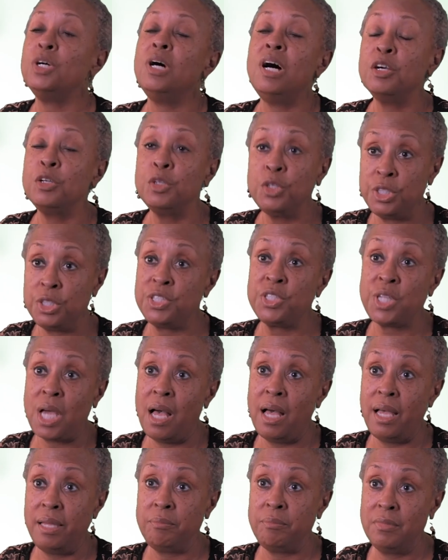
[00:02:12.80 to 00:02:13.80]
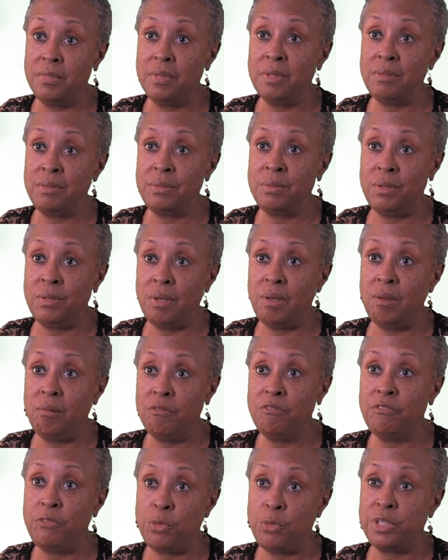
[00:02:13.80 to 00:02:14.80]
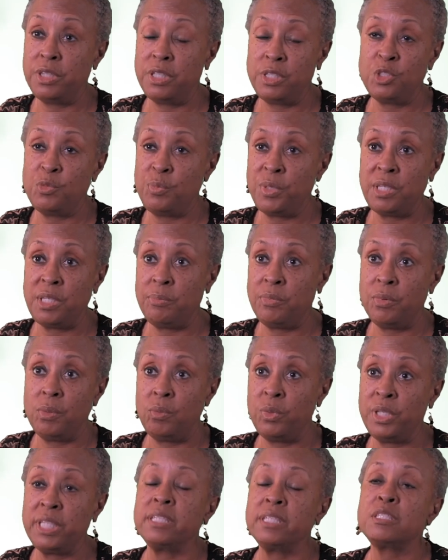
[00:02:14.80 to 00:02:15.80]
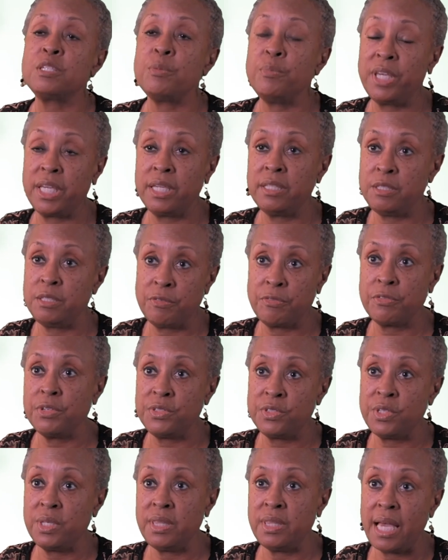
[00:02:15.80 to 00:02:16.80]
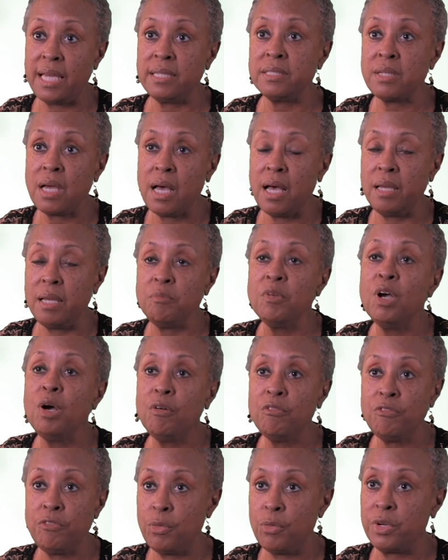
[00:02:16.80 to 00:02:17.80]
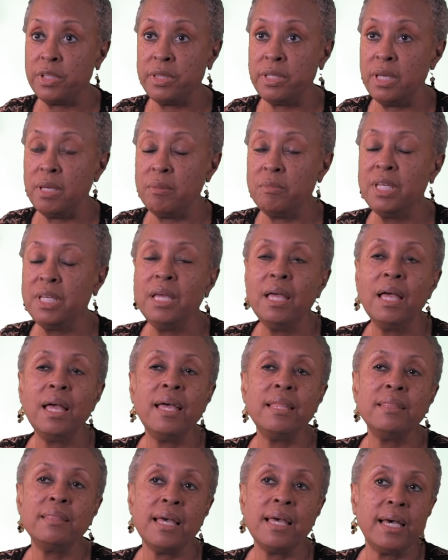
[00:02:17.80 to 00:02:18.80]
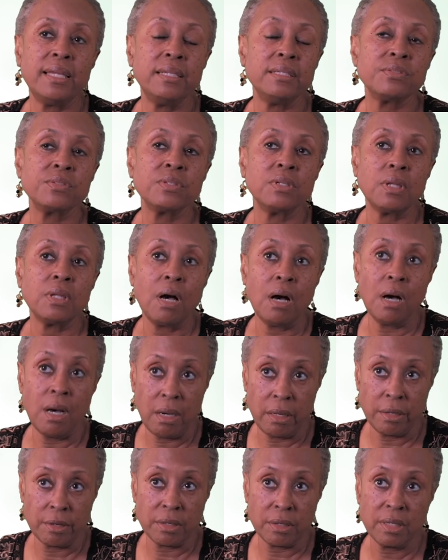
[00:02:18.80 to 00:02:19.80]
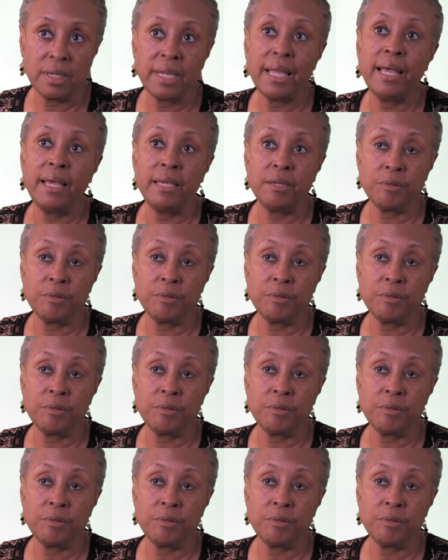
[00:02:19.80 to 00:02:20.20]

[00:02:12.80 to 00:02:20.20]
a good time, you know, for these people. We get to make a difference in that time for them, and that is an honor.